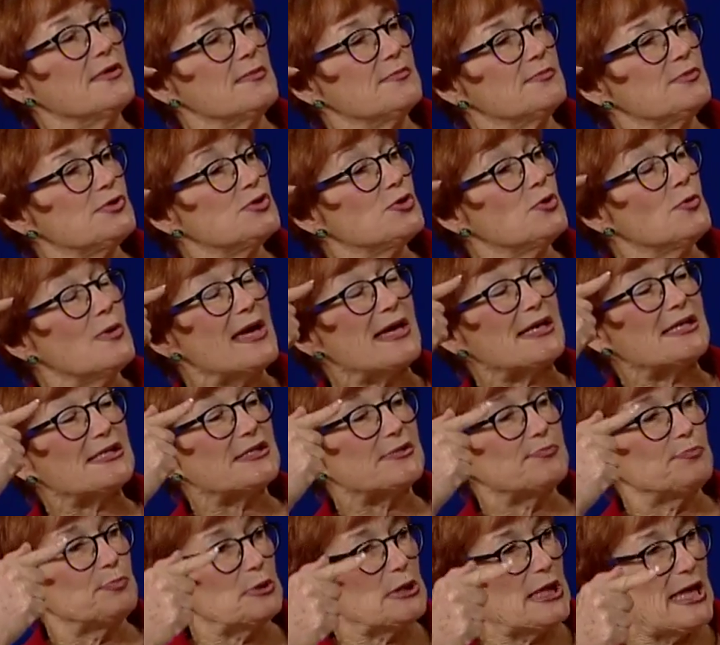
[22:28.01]
them to
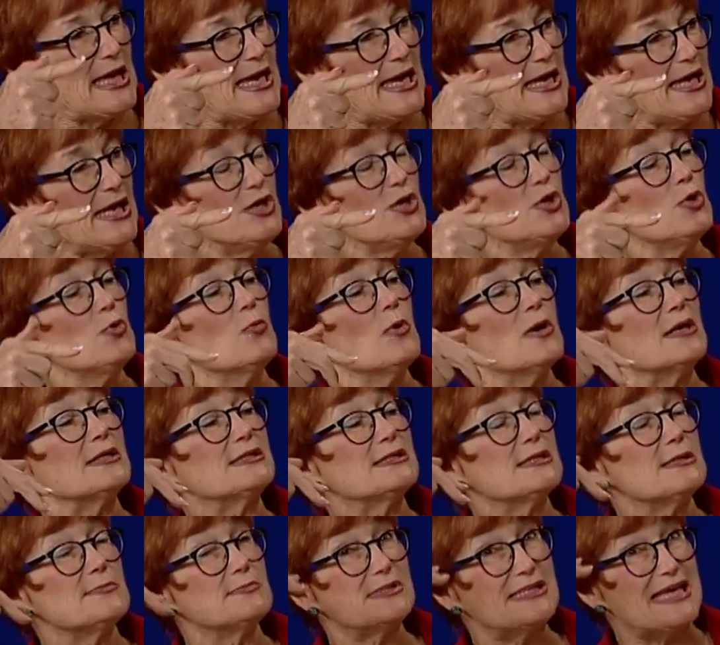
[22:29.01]
explain, you
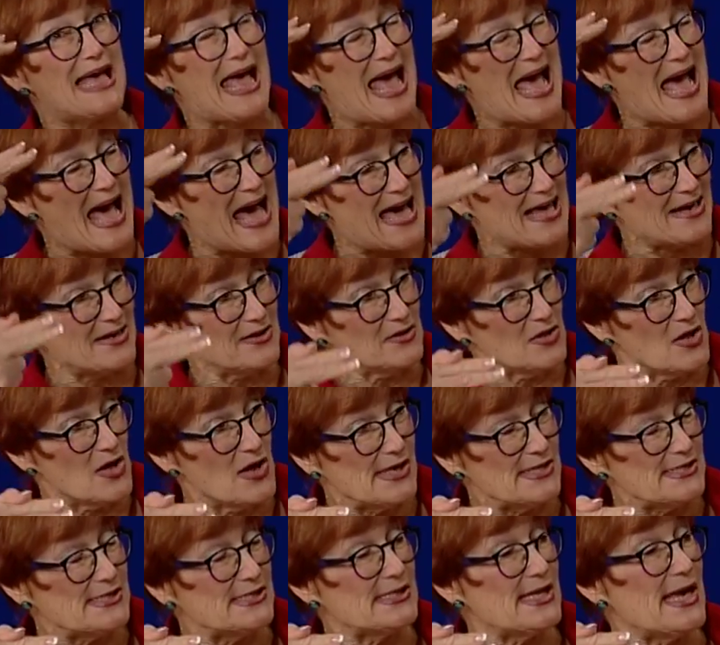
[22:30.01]
want them to
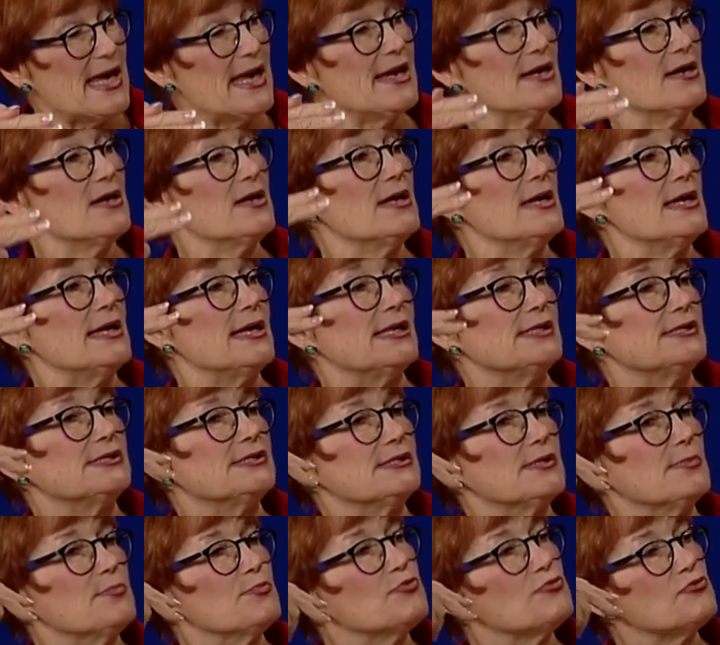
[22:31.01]
analyze data. It's
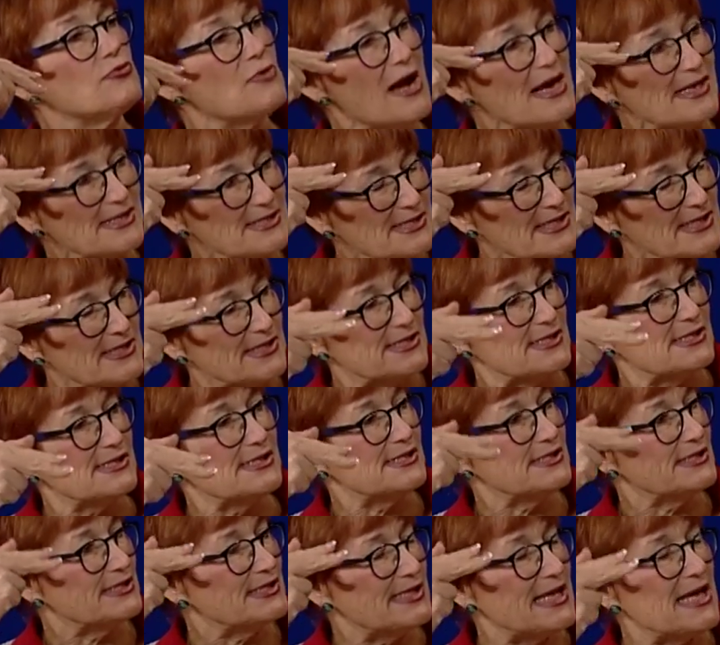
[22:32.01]
the
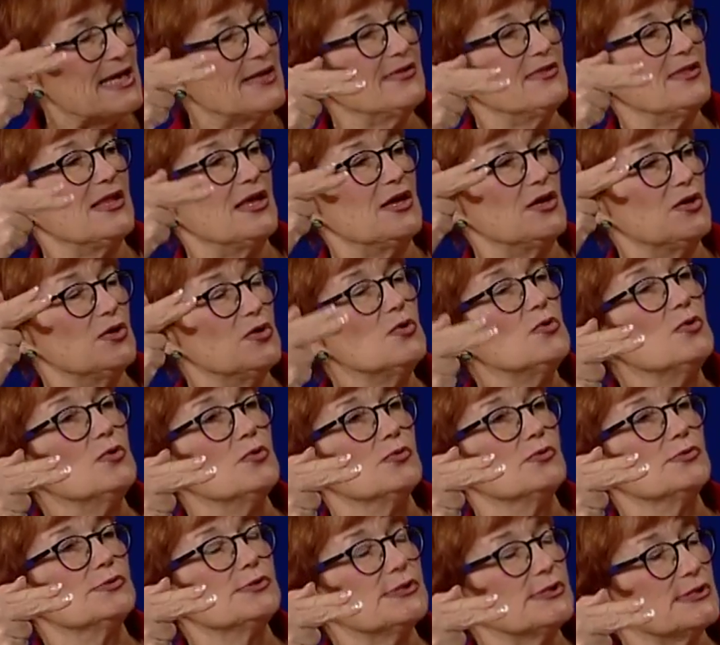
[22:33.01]
processes that they
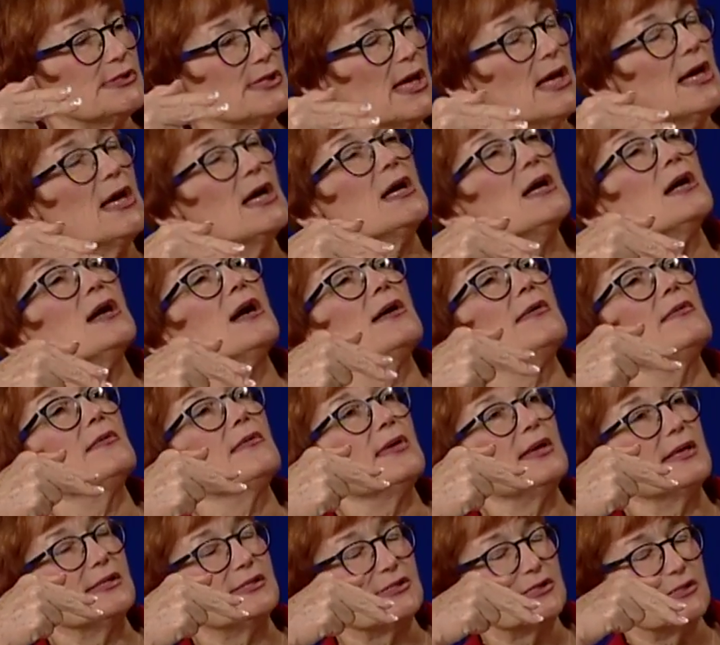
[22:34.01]
use.
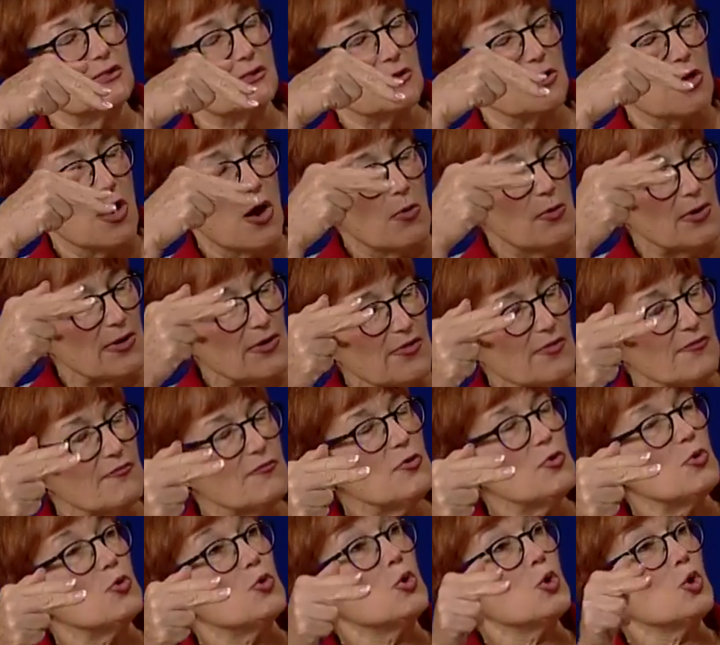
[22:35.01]
It's going
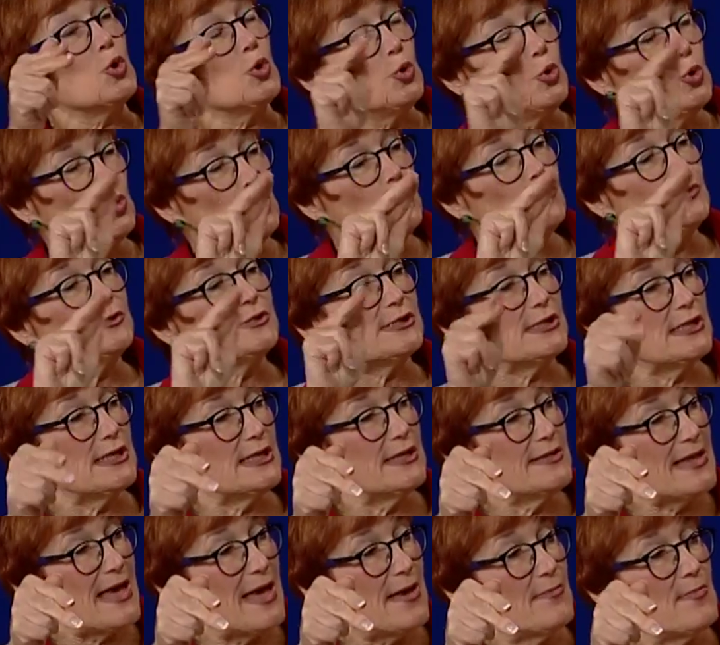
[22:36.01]
through
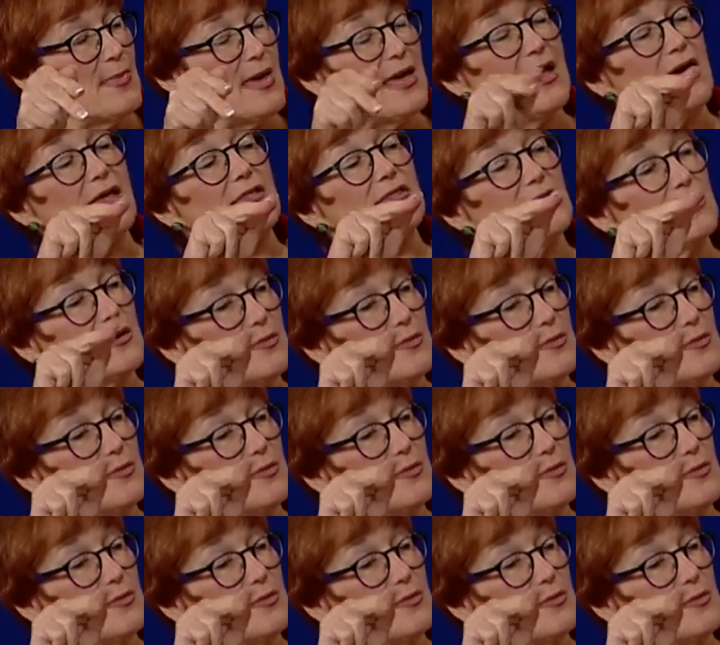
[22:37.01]
using that math